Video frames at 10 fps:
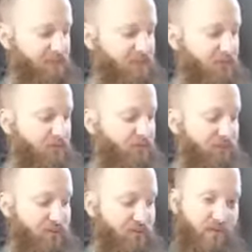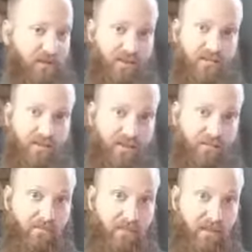So first we're going to start
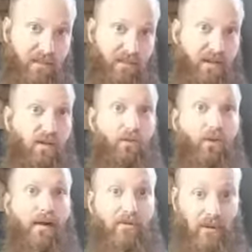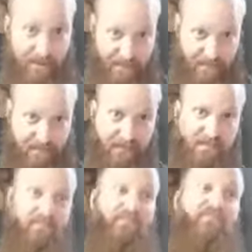off with Robert
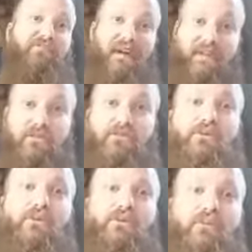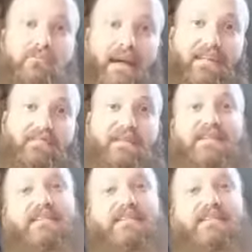Englund, Freddy Krueger, the man, the myth, the